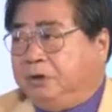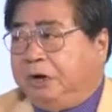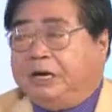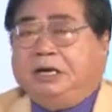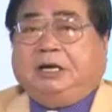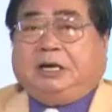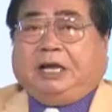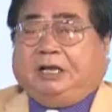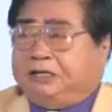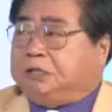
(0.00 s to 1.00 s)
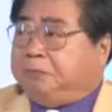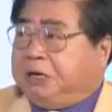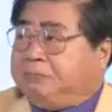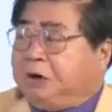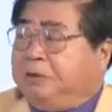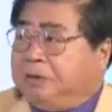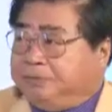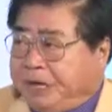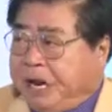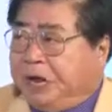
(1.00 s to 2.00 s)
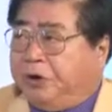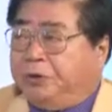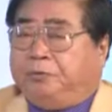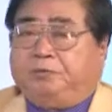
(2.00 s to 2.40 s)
Right. It is a big problem now.